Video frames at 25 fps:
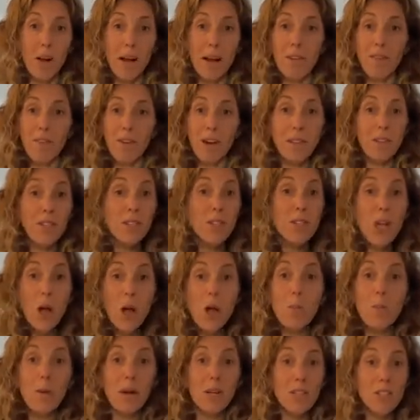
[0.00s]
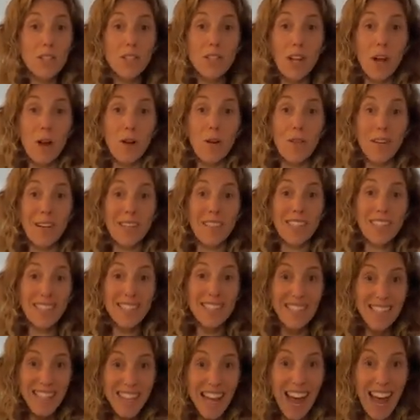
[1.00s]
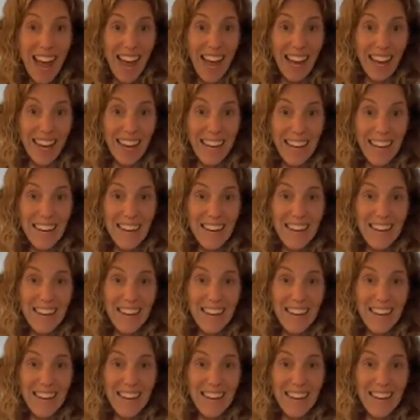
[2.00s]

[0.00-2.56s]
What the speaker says: In fact, so much so that today